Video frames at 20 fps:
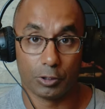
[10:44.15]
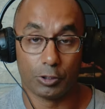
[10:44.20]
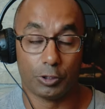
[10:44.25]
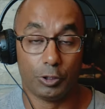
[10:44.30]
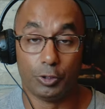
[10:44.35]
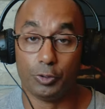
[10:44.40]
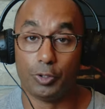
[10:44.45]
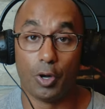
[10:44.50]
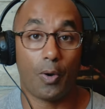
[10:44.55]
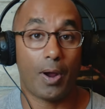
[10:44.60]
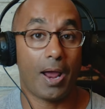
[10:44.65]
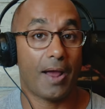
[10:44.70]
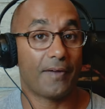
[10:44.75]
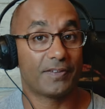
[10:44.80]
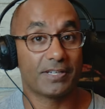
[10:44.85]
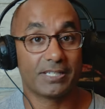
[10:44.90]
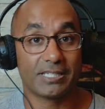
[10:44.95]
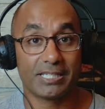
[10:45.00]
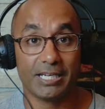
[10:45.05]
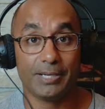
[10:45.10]
You don't have
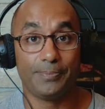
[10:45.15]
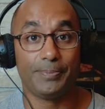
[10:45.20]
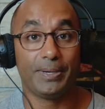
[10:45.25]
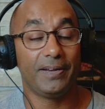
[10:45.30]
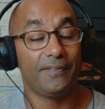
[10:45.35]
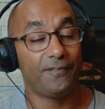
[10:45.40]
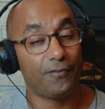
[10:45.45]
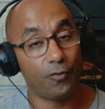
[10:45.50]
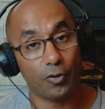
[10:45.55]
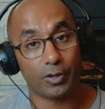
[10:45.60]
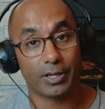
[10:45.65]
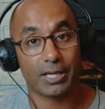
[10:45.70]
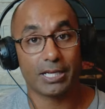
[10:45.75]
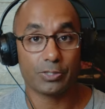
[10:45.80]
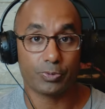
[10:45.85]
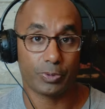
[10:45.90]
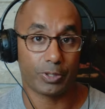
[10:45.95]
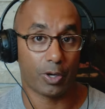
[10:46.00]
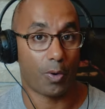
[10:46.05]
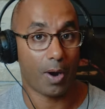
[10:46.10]
to see me for
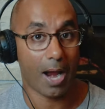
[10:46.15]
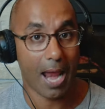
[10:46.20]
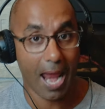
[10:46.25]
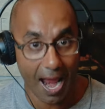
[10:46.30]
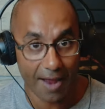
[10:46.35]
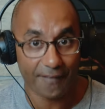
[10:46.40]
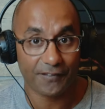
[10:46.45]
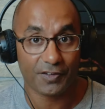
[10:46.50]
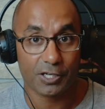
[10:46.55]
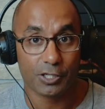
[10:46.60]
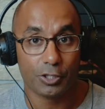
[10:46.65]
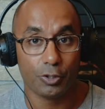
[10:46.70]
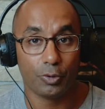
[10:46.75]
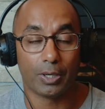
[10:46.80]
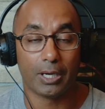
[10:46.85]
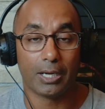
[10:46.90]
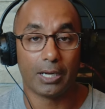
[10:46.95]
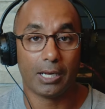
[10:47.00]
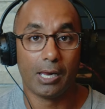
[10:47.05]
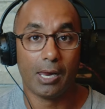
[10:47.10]
this. We don't have to do
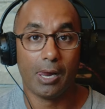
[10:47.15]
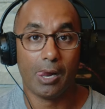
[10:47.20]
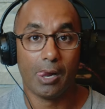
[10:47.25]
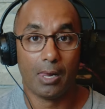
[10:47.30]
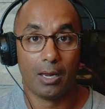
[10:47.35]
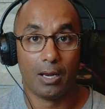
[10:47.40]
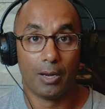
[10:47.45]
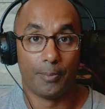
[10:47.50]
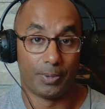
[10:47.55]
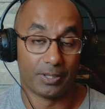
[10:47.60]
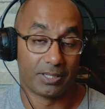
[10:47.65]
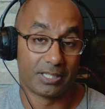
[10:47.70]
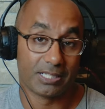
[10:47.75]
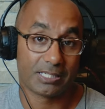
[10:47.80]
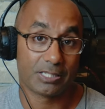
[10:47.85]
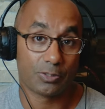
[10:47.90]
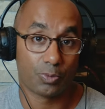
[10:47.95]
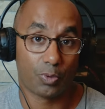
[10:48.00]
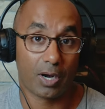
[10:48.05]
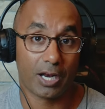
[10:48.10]
it. But
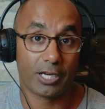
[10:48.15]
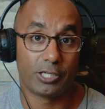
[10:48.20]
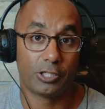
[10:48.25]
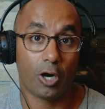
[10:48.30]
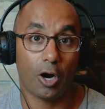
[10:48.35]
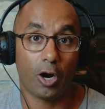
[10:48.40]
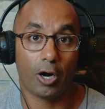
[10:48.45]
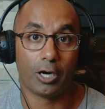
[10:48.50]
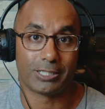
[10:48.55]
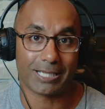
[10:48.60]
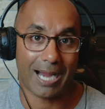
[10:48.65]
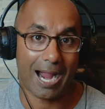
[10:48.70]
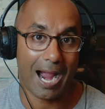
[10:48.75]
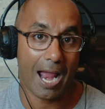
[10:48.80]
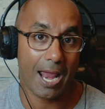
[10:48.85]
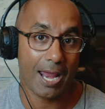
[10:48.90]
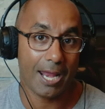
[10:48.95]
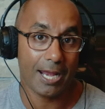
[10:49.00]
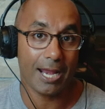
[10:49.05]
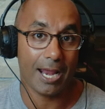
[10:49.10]
this is what I charge.
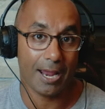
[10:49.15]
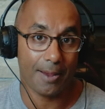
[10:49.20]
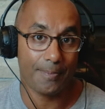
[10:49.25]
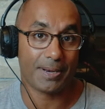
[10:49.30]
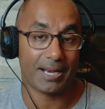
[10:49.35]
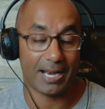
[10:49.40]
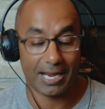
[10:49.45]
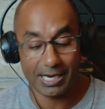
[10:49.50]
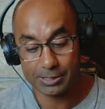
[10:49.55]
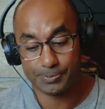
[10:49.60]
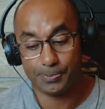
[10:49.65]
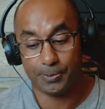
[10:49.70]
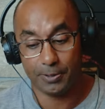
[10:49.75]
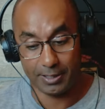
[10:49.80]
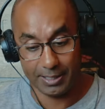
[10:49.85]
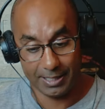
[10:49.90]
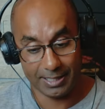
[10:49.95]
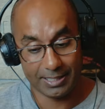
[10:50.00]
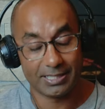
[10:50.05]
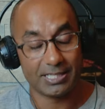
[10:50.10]
I am an
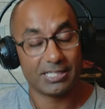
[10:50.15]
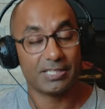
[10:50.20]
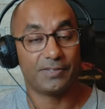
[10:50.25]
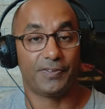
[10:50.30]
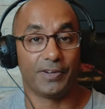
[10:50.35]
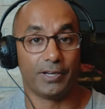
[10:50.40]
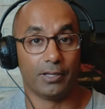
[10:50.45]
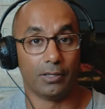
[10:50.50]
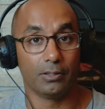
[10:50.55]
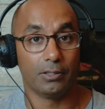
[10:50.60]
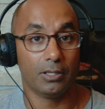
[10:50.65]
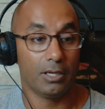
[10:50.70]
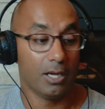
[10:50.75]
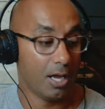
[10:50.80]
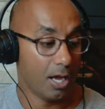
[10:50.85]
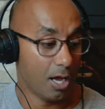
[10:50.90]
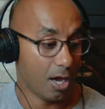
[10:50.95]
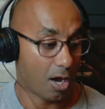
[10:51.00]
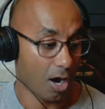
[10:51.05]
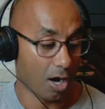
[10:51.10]
expert in this field.
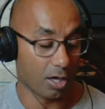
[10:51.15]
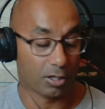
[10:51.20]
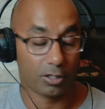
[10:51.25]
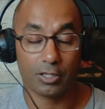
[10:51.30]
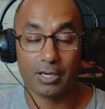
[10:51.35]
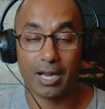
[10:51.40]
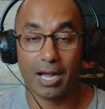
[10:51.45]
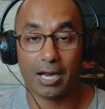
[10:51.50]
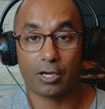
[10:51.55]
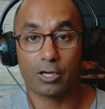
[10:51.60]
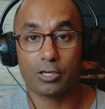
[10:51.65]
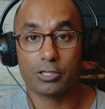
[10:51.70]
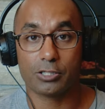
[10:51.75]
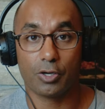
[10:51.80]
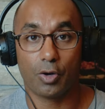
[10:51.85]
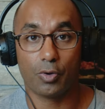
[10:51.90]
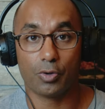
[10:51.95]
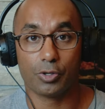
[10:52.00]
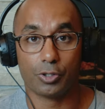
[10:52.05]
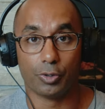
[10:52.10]
Other doctors
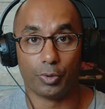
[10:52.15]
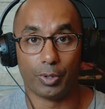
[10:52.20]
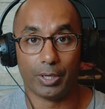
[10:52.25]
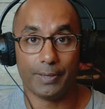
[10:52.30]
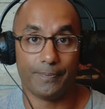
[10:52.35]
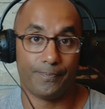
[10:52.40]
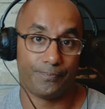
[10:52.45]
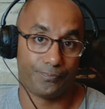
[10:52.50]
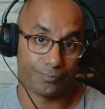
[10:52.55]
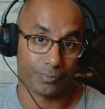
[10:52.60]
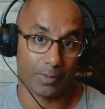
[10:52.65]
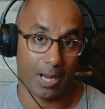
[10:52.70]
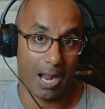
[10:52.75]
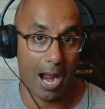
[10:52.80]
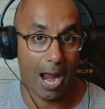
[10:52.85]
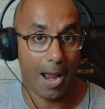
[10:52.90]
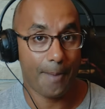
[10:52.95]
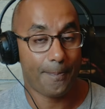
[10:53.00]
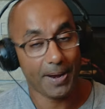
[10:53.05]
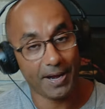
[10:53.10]
don't do it.
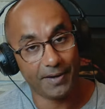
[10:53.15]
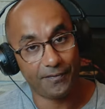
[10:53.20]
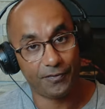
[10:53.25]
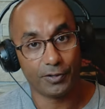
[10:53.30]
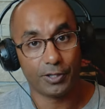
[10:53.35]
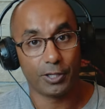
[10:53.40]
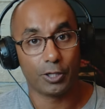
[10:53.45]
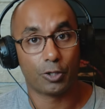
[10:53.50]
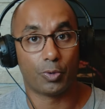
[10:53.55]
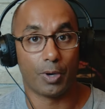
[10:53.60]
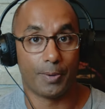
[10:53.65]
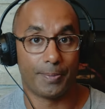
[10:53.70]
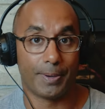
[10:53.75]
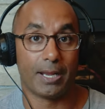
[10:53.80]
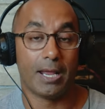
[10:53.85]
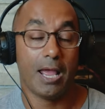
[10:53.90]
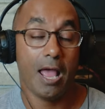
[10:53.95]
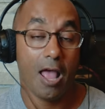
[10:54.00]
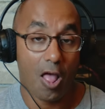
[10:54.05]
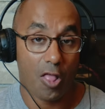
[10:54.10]
I paid for the
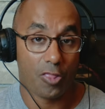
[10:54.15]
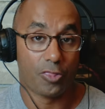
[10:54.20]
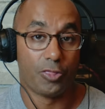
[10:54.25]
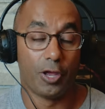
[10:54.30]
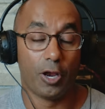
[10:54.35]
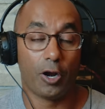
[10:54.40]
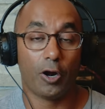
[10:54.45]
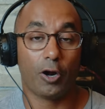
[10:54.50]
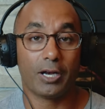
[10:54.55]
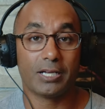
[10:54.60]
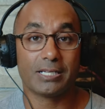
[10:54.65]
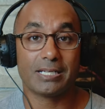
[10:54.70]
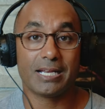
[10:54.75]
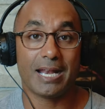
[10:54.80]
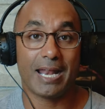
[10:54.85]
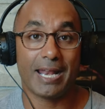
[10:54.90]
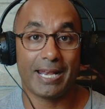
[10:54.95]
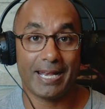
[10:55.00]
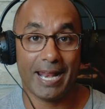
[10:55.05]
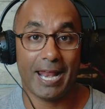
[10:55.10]
equipment. There is
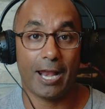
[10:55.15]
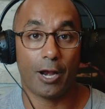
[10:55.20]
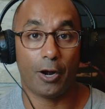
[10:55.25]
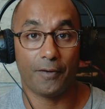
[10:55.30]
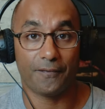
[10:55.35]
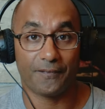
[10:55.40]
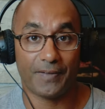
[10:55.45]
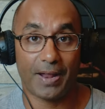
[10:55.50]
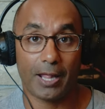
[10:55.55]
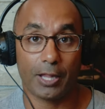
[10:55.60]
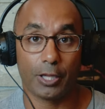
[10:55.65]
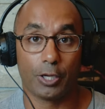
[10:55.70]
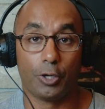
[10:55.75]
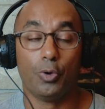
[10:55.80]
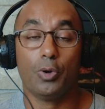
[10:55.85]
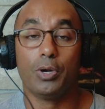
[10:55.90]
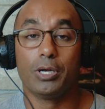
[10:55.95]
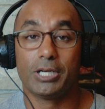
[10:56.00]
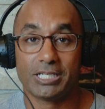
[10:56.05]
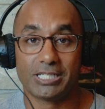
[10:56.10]
an inherent
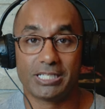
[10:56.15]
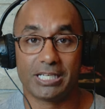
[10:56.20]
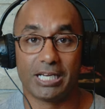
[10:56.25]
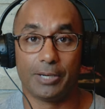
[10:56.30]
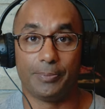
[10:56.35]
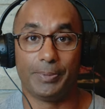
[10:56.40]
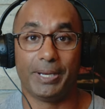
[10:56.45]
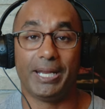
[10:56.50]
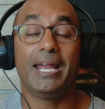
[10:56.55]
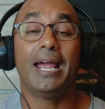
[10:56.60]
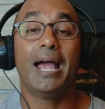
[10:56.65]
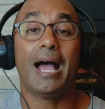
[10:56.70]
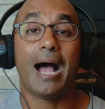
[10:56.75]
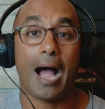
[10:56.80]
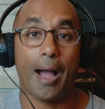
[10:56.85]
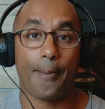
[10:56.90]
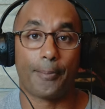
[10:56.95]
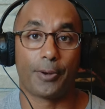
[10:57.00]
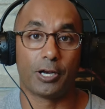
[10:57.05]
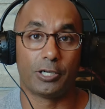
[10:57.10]
value to seeing me.
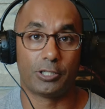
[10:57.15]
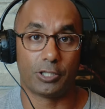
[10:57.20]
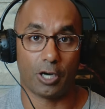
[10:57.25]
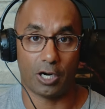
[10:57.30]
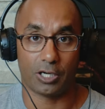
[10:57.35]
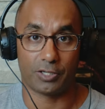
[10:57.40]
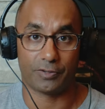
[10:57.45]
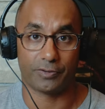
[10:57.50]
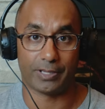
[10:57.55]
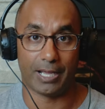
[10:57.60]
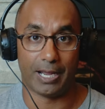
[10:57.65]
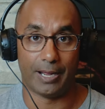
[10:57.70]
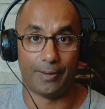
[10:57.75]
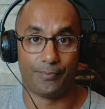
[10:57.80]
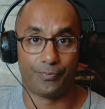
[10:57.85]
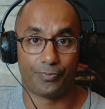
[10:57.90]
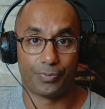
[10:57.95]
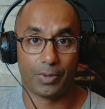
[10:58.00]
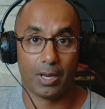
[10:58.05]
I'm going to charge for that.